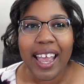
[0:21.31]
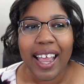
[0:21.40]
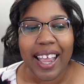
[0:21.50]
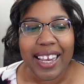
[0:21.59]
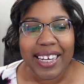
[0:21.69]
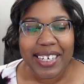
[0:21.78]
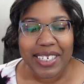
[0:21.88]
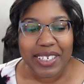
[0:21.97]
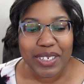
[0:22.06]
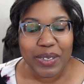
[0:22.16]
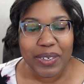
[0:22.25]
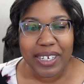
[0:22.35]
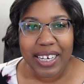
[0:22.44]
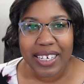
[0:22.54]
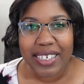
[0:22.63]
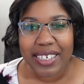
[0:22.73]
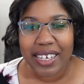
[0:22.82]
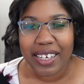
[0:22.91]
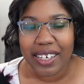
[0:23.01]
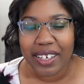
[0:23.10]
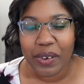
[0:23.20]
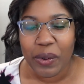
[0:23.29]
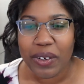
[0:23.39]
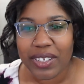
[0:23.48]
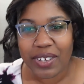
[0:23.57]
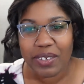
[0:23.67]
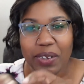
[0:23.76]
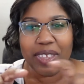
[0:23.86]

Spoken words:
I needed to get a horizontal